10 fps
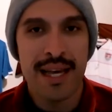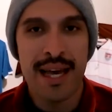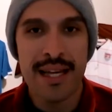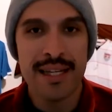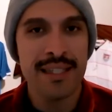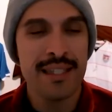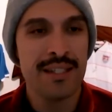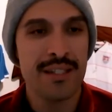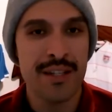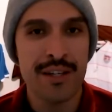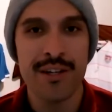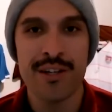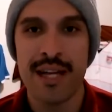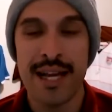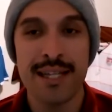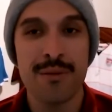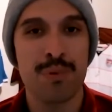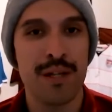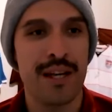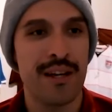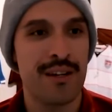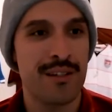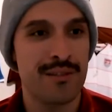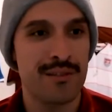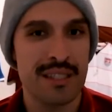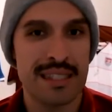any year, any player.